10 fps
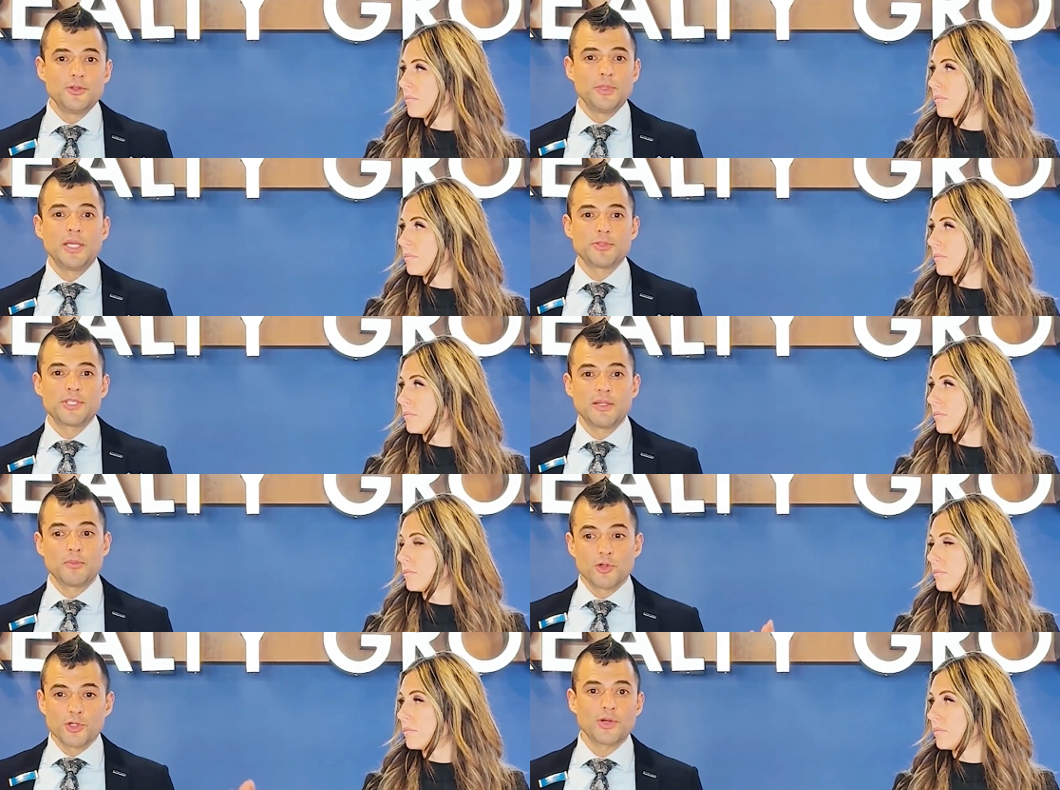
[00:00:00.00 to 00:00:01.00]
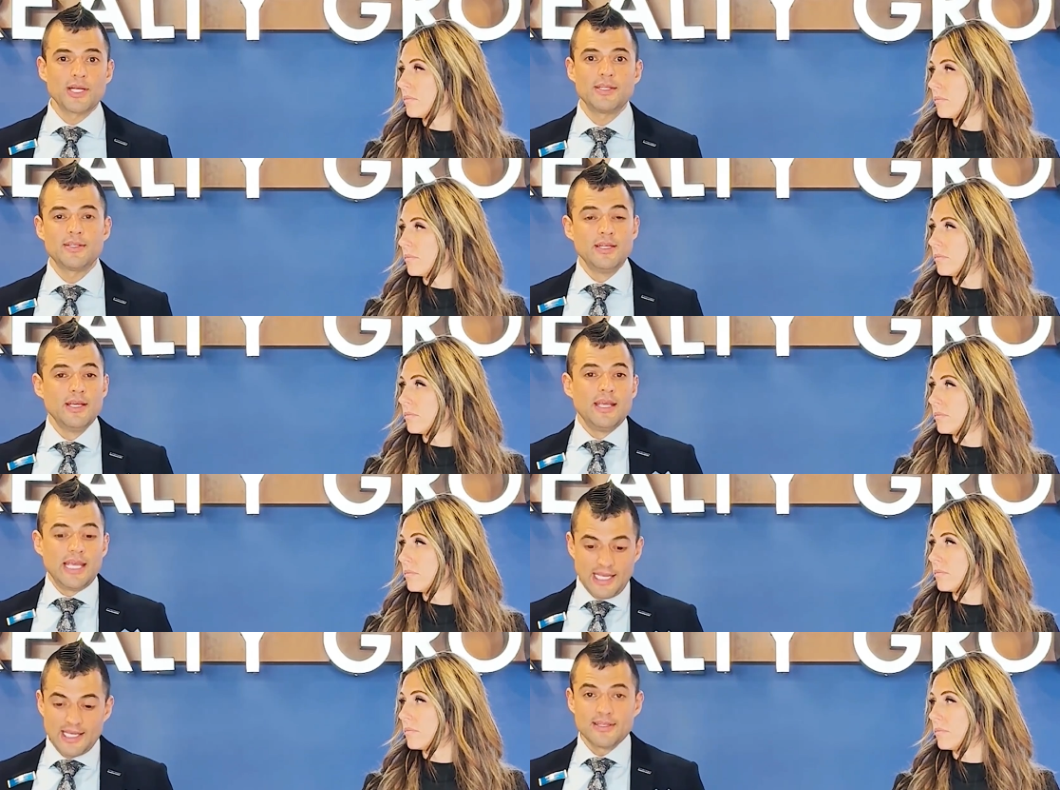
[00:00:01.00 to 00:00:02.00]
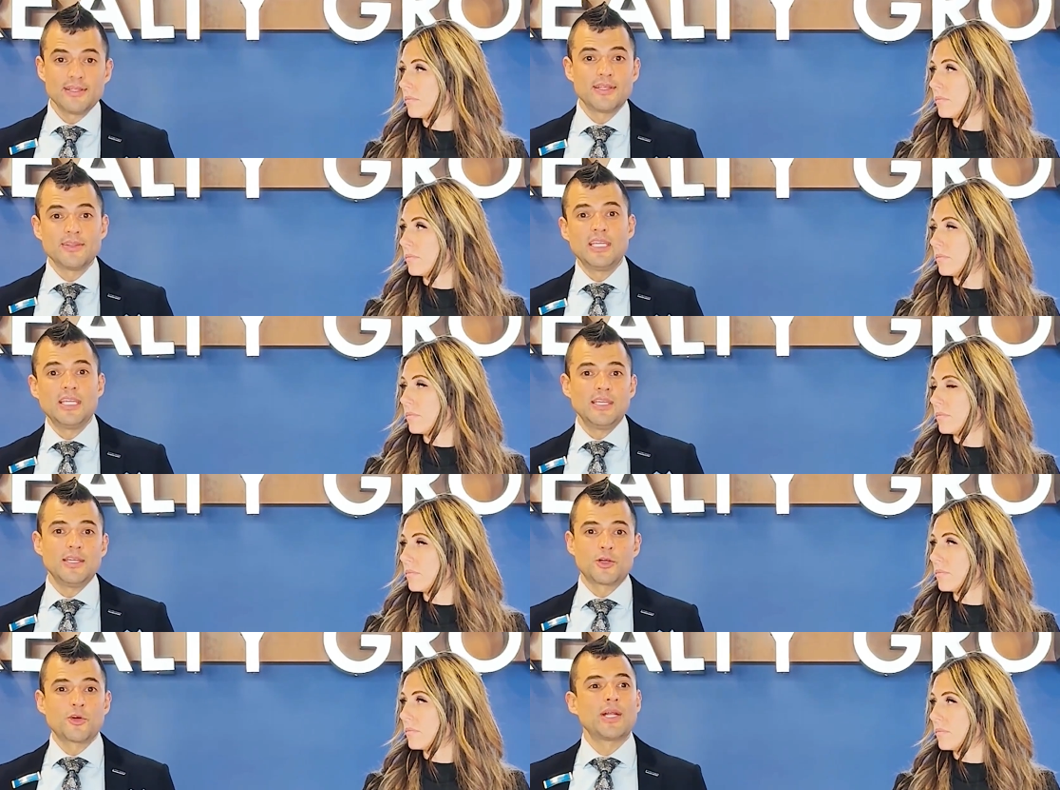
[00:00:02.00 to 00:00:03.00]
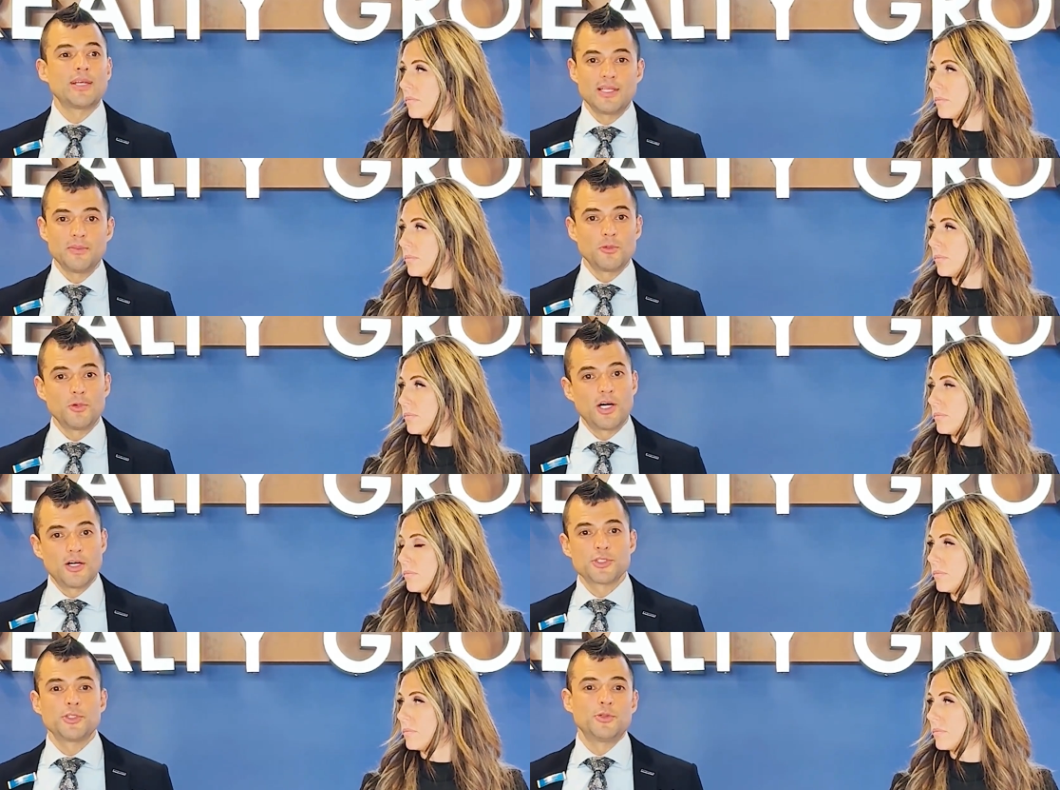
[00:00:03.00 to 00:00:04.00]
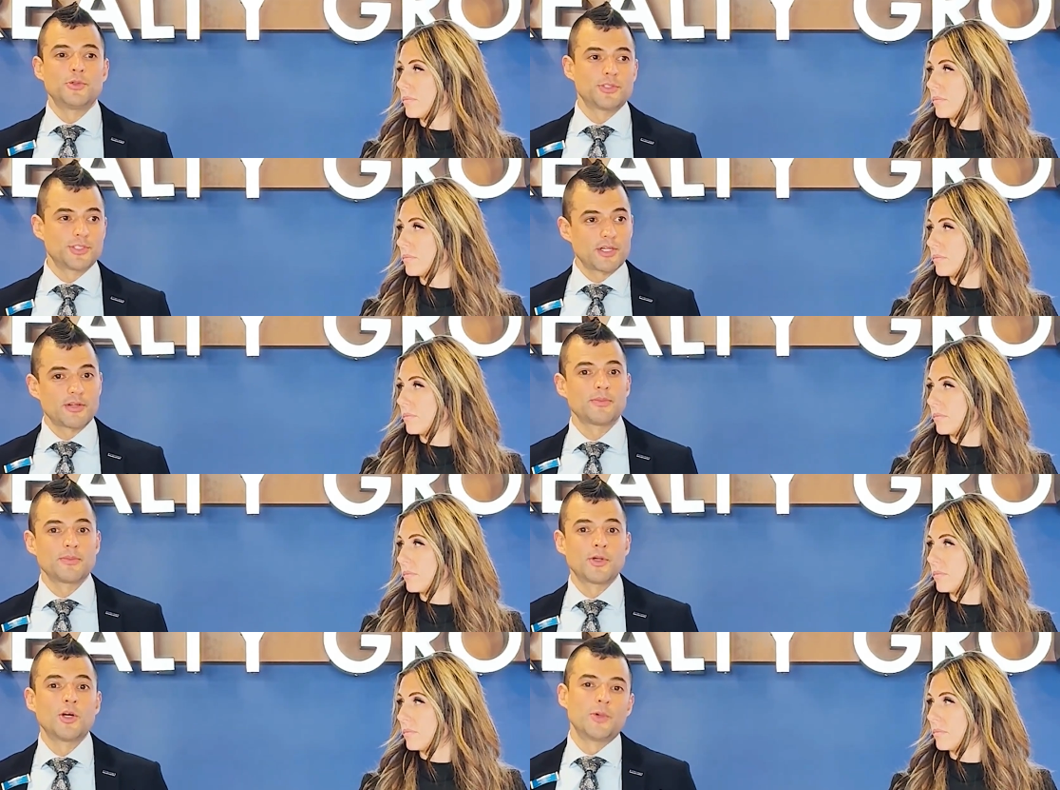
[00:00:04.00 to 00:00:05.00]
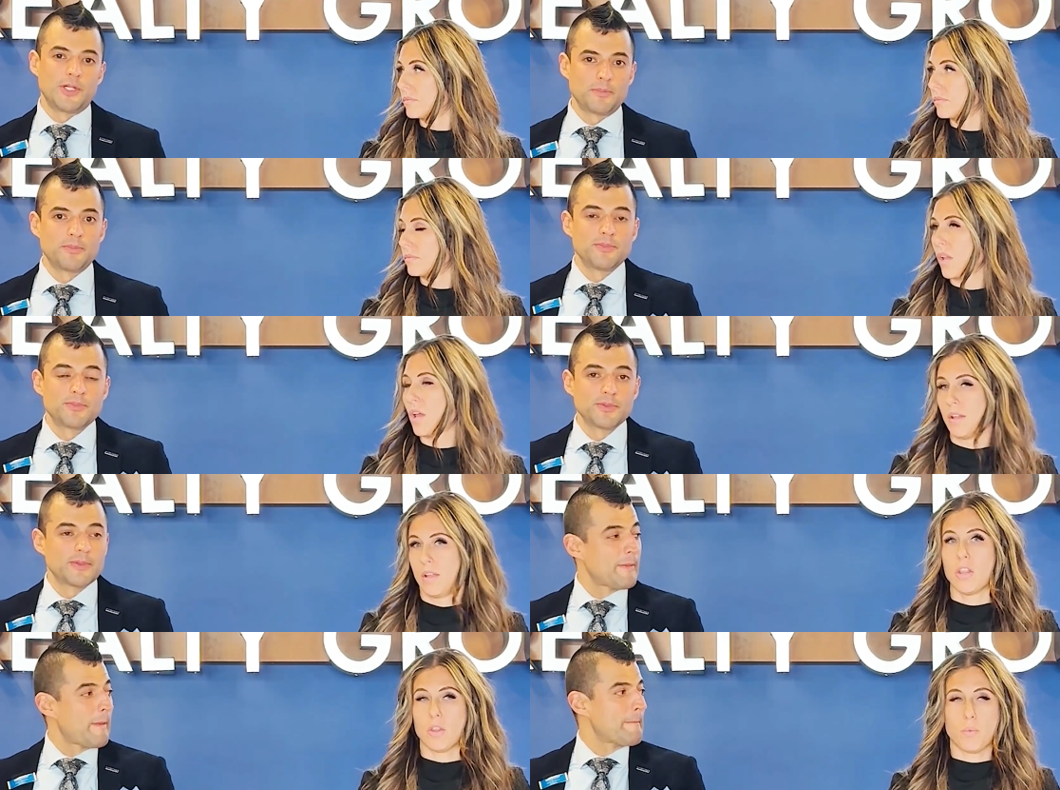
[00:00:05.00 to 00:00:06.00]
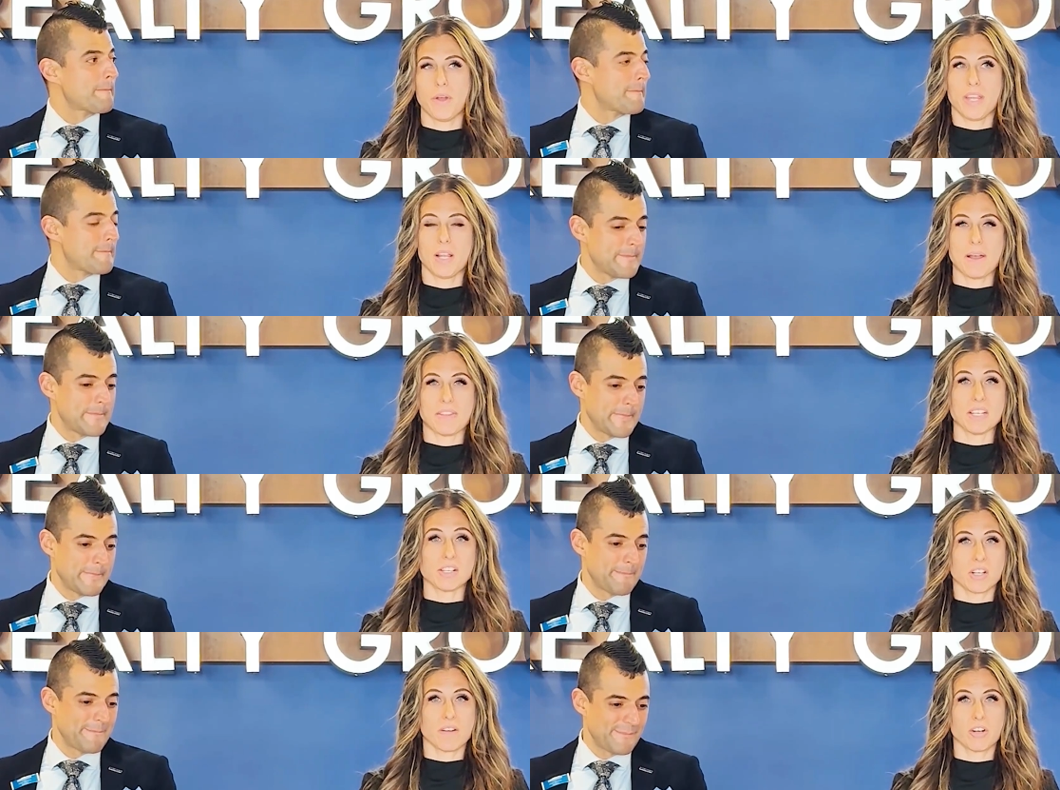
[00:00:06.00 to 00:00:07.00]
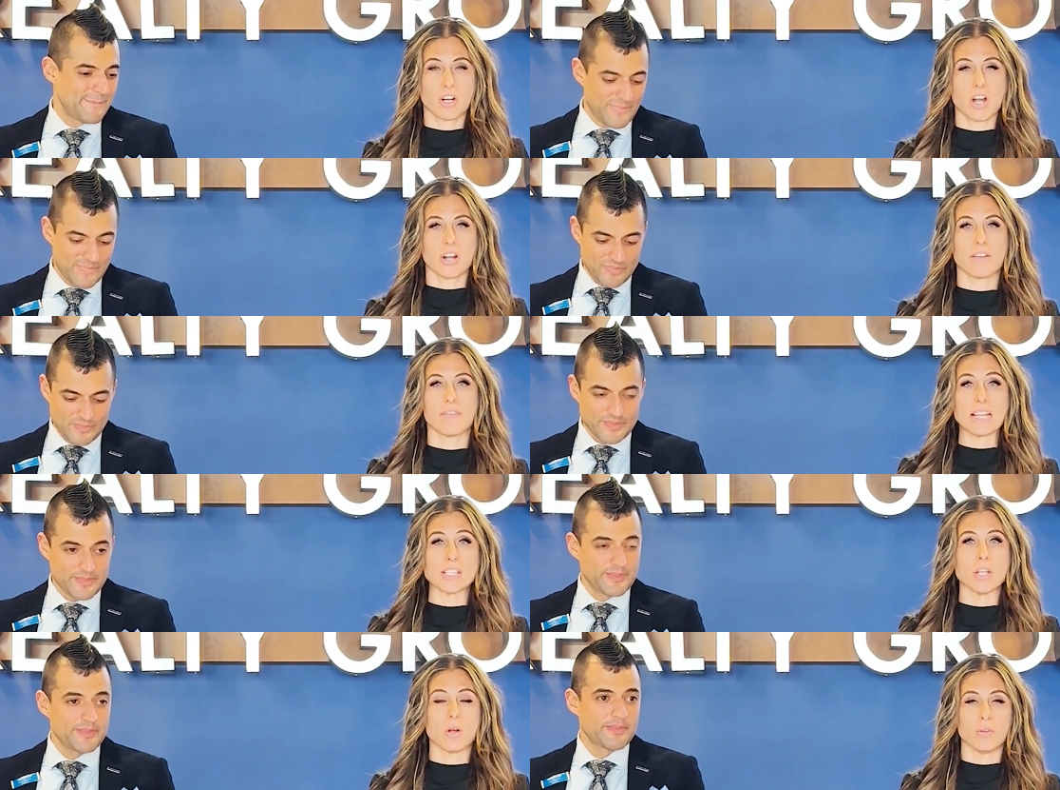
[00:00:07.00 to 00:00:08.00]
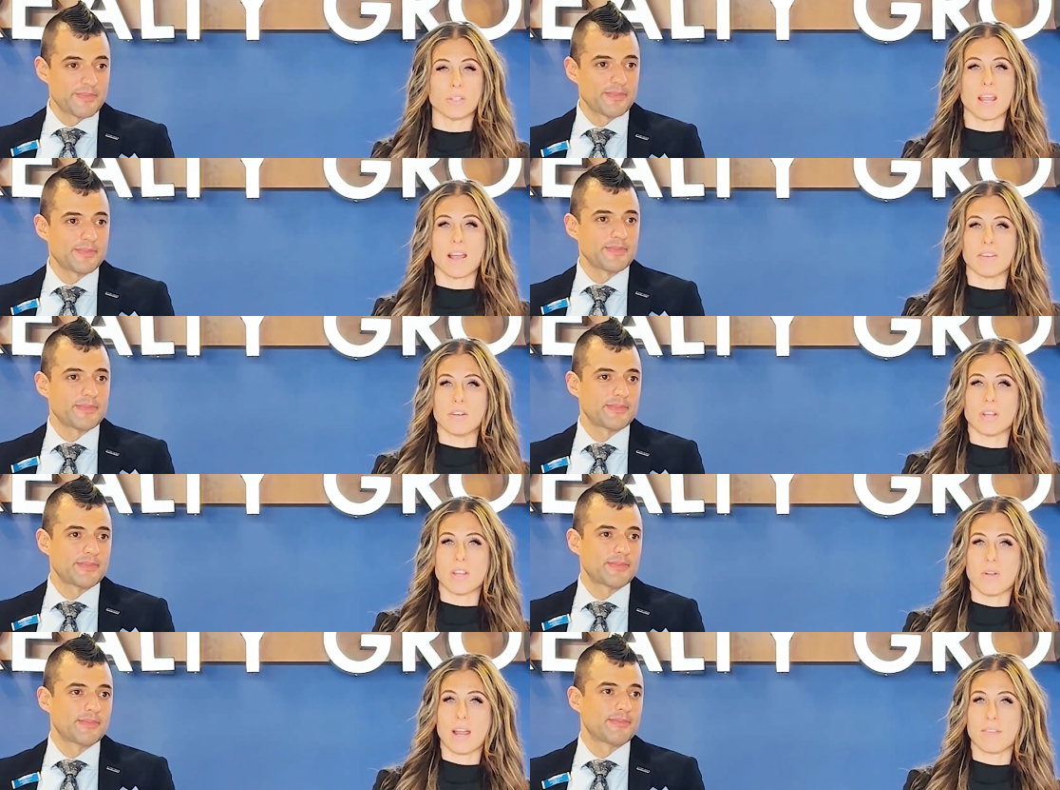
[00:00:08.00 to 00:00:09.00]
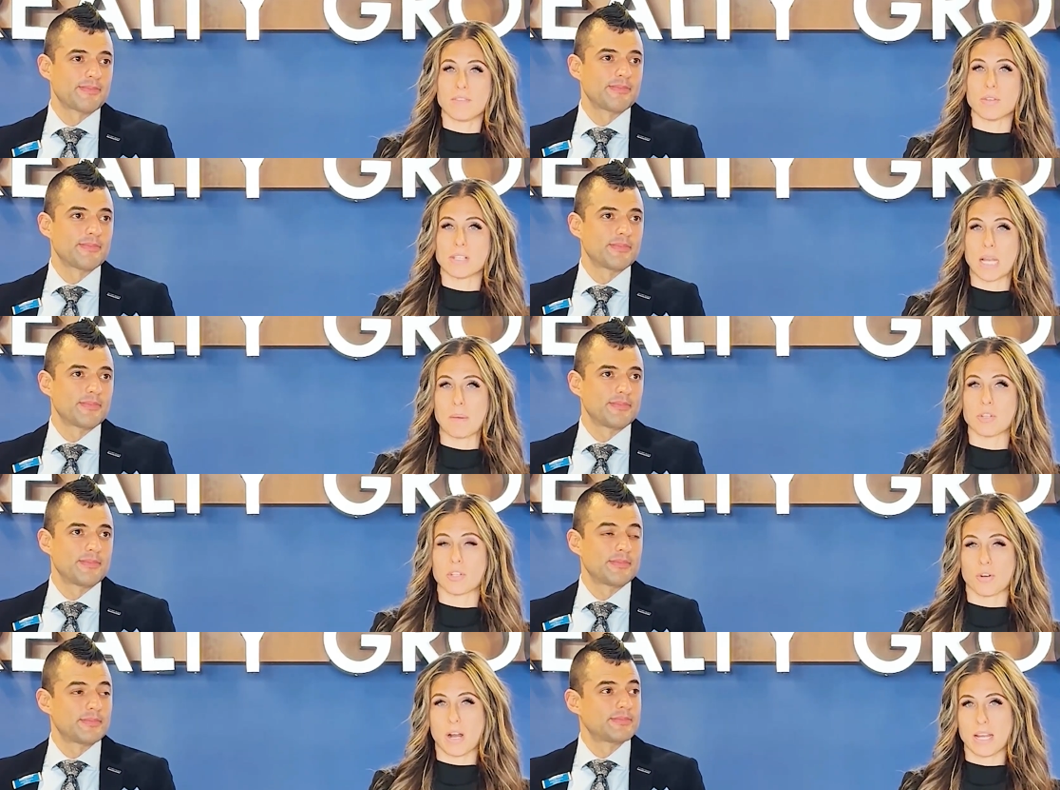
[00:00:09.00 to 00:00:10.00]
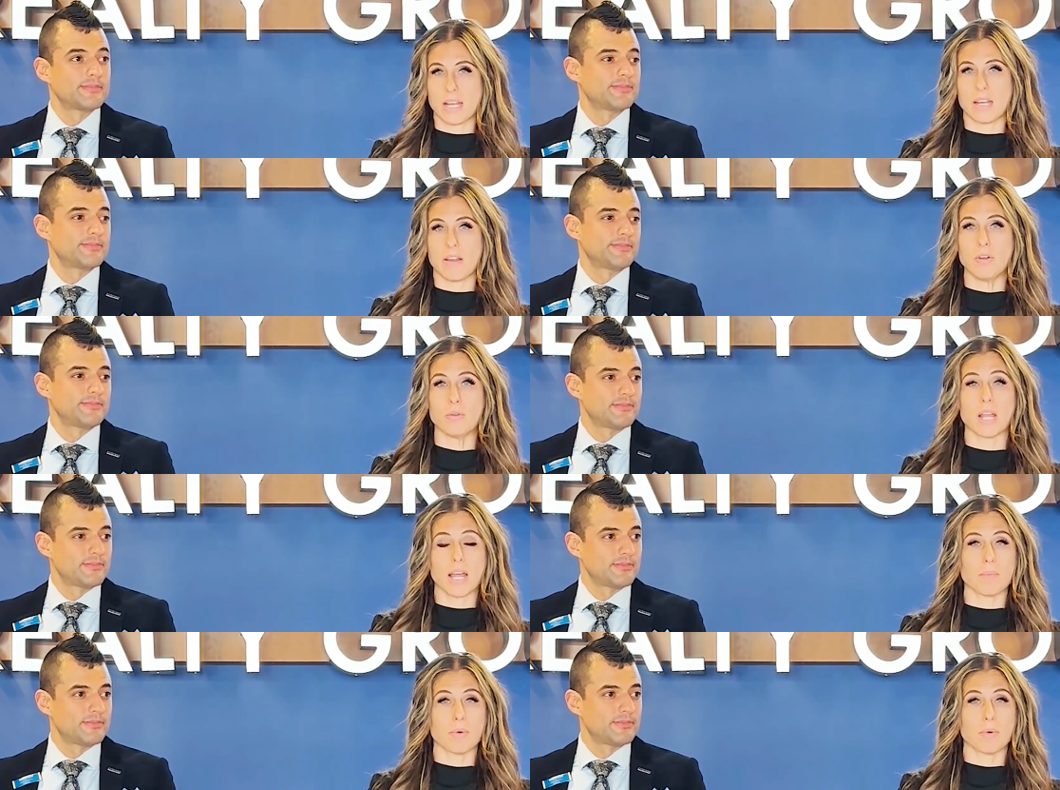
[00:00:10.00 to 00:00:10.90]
Speaker 1: You'll be able to get more credit. And the credit limit will also start going up.
Speaker 2: The one thing about the Discover card, if that's the only avenue that you have to establish credit, if you get